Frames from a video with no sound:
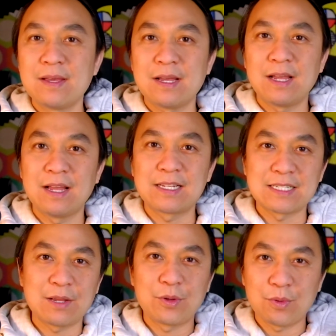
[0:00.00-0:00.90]

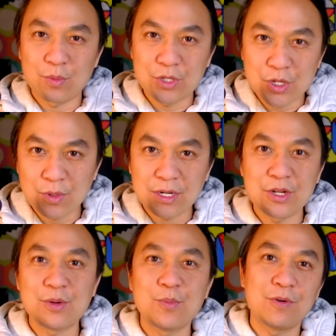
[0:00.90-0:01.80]
Because we do want to
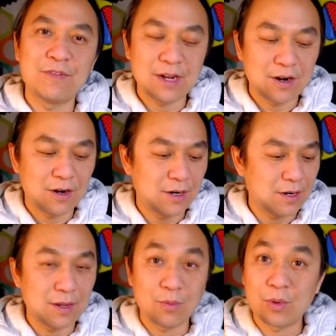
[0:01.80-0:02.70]
do more VR
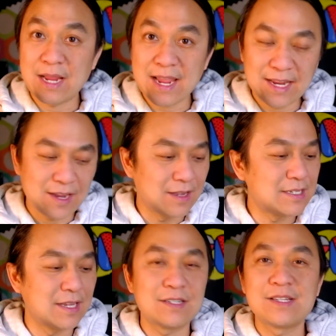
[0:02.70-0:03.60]
180
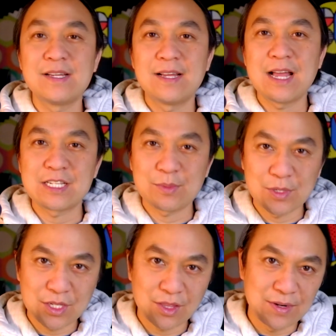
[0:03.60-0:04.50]
content as
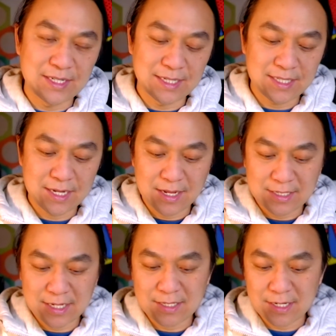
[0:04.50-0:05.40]
opposed to 360
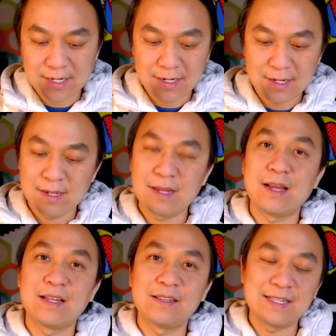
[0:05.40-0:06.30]
content.
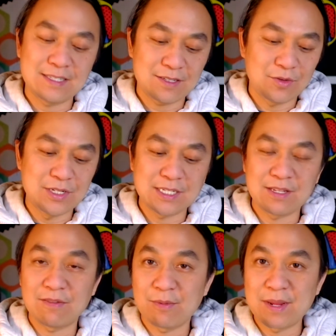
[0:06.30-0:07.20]
It's
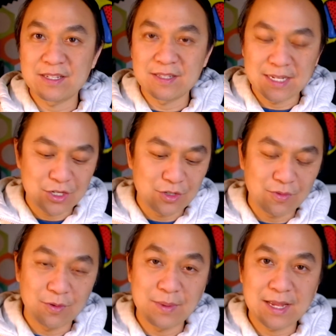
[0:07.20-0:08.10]
360 for me, it's less
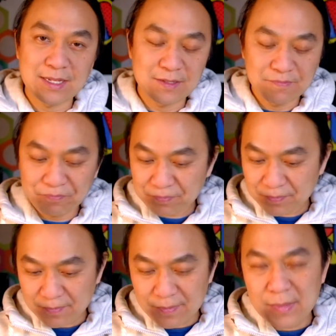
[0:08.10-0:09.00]
useful because
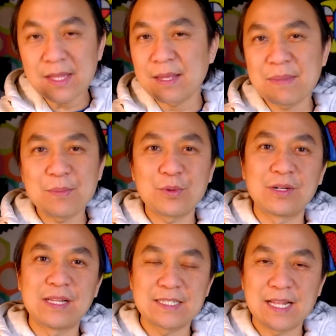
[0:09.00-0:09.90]
I think people
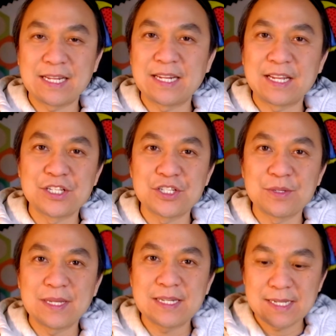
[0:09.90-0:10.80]
are less likely to
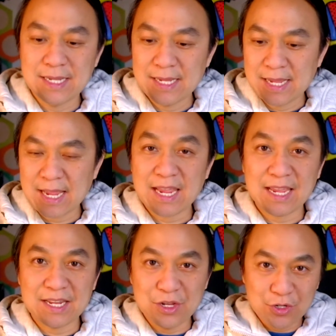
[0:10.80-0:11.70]
consume it.
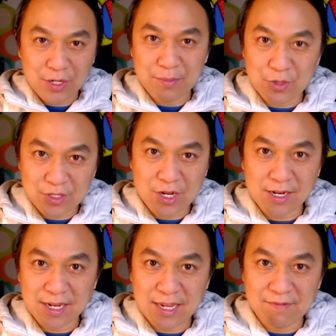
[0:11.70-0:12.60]
And usually I'm doing
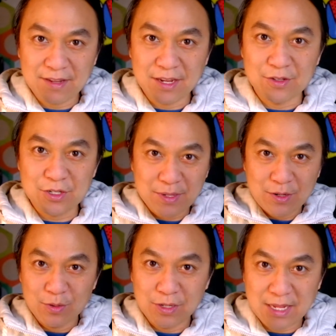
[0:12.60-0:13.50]
talking head video, so it'd be
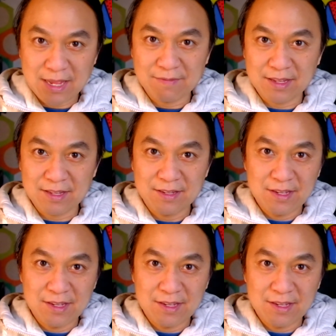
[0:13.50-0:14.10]
cool to have a